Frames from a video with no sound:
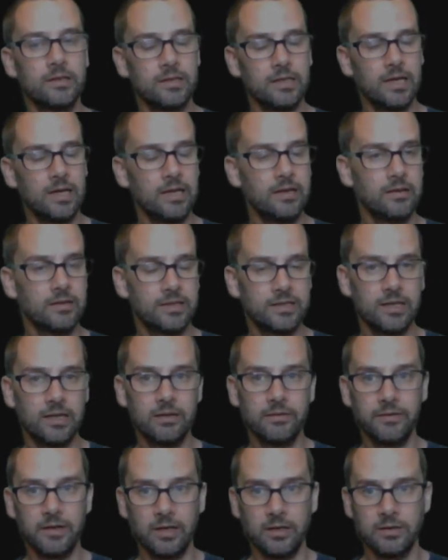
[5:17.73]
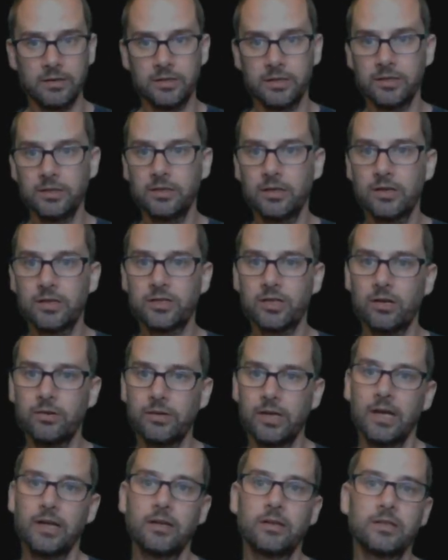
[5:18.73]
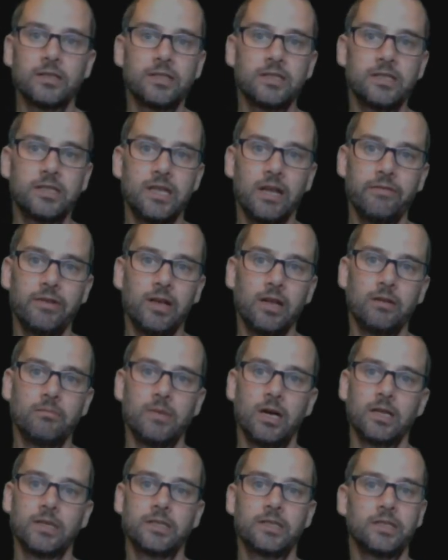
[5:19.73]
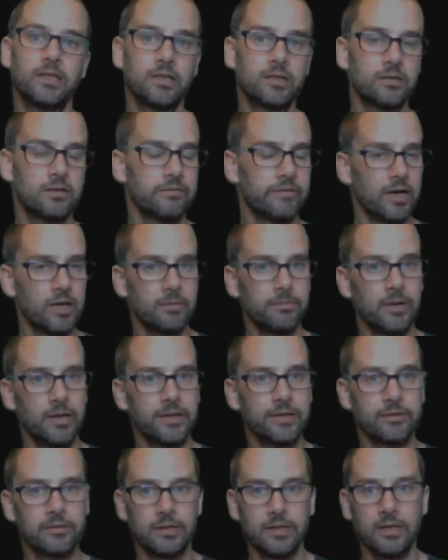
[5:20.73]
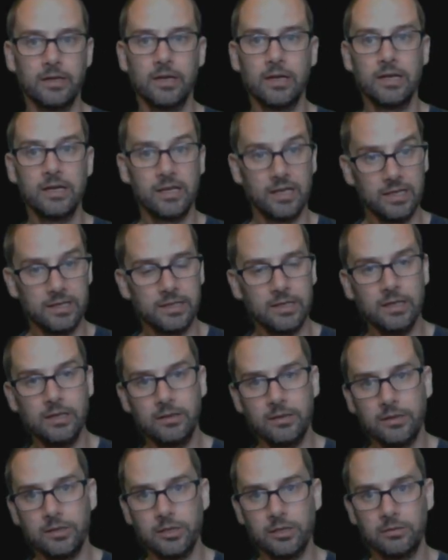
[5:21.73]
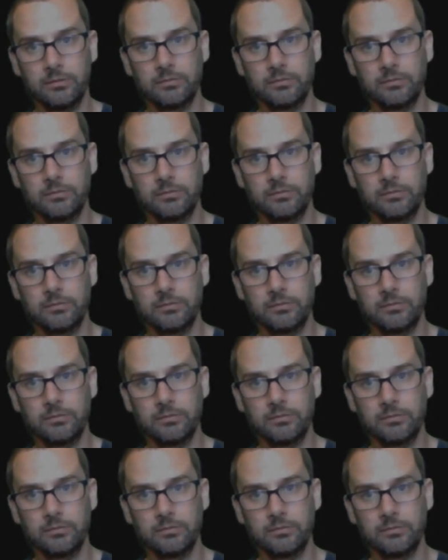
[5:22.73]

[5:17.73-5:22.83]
in the set of integers so that 7n minus 6 divided by 3 is an integer.